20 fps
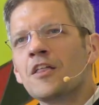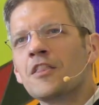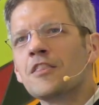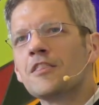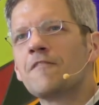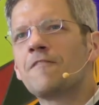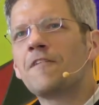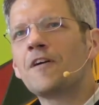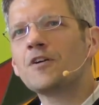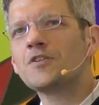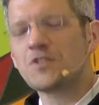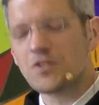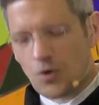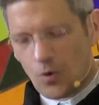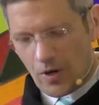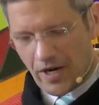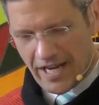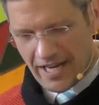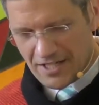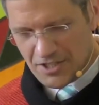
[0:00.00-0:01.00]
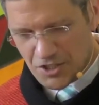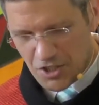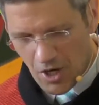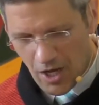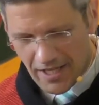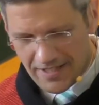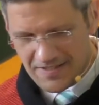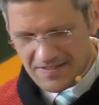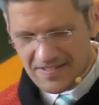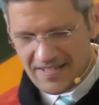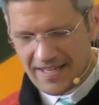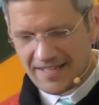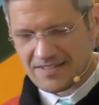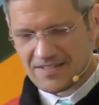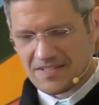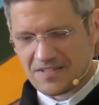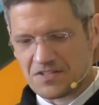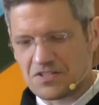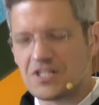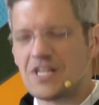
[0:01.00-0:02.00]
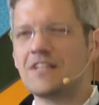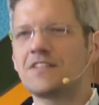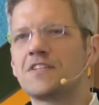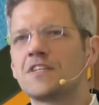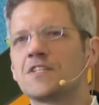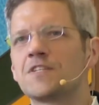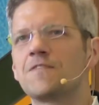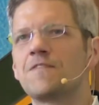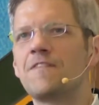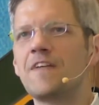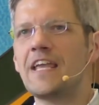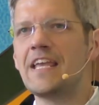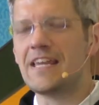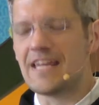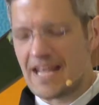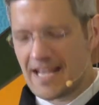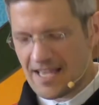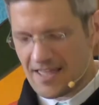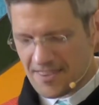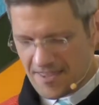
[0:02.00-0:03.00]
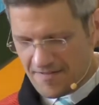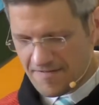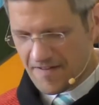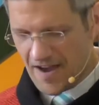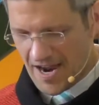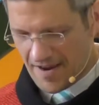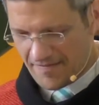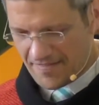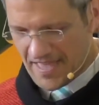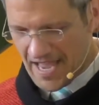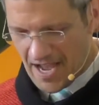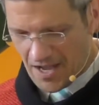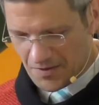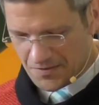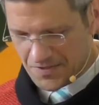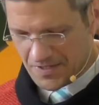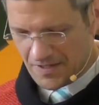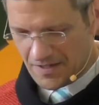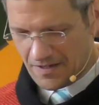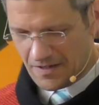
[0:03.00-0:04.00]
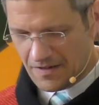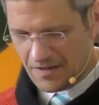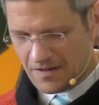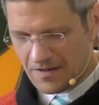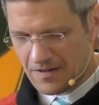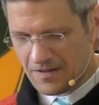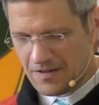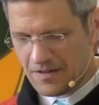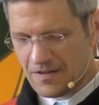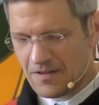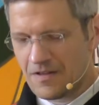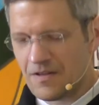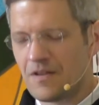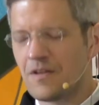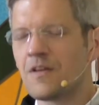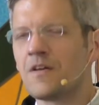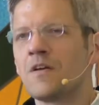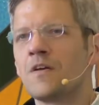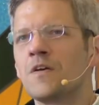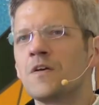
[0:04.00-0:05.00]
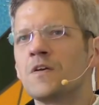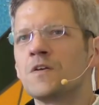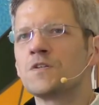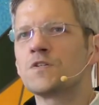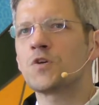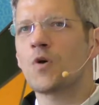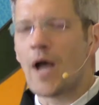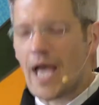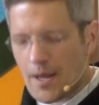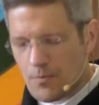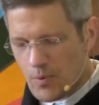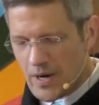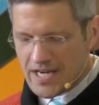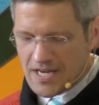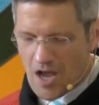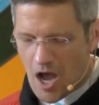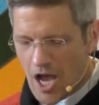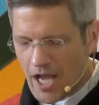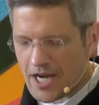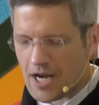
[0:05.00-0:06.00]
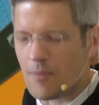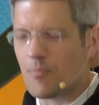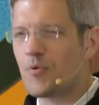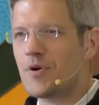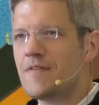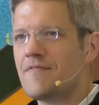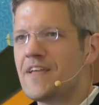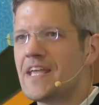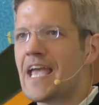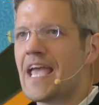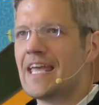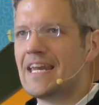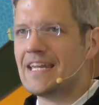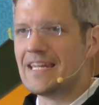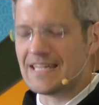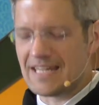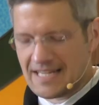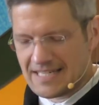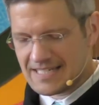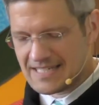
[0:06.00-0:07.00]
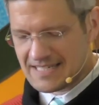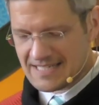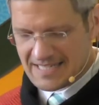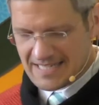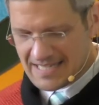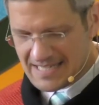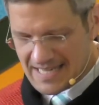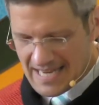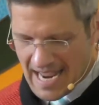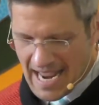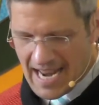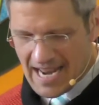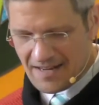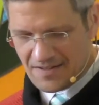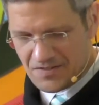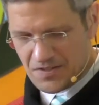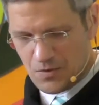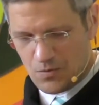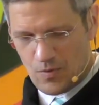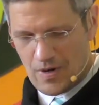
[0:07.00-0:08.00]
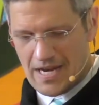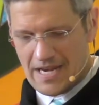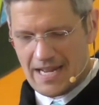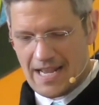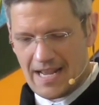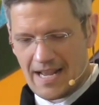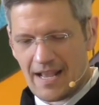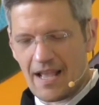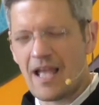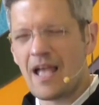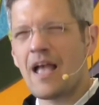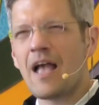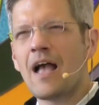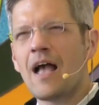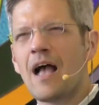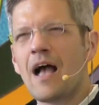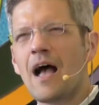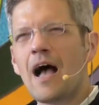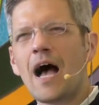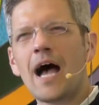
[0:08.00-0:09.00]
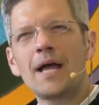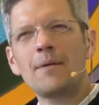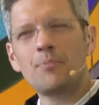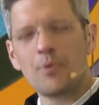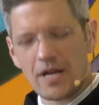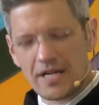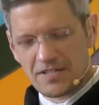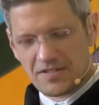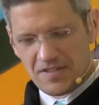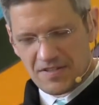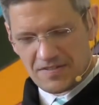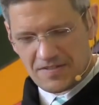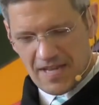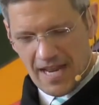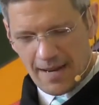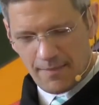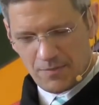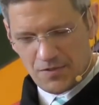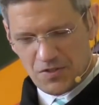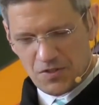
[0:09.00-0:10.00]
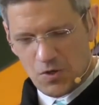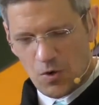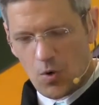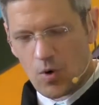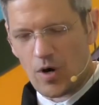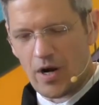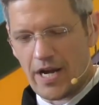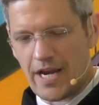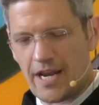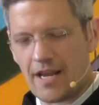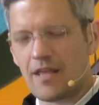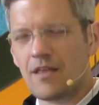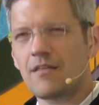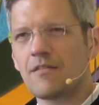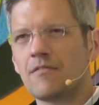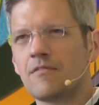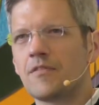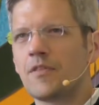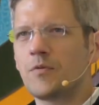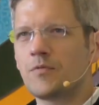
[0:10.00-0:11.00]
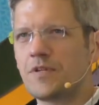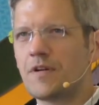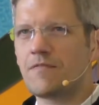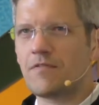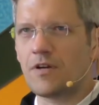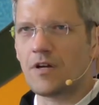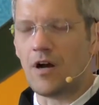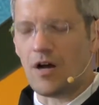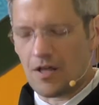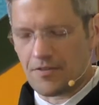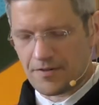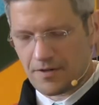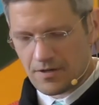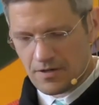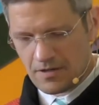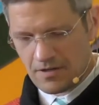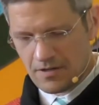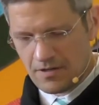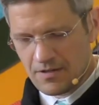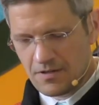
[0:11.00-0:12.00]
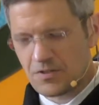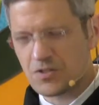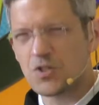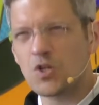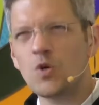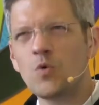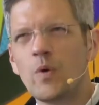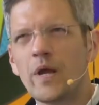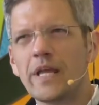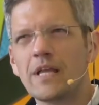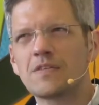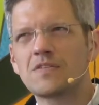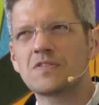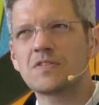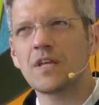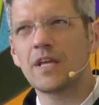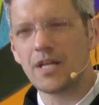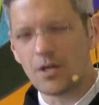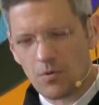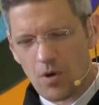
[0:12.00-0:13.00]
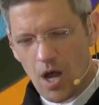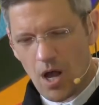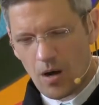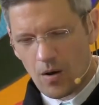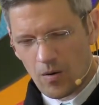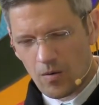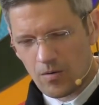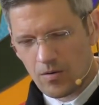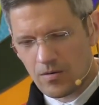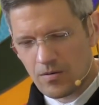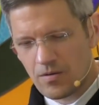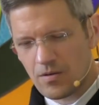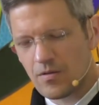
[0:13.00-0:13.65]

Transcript: The first story in John 6 is Jesus feeding the 5,000. So had we not abbreviated today's reading, I'd preach the same story, though different author, 2 weeks in a row.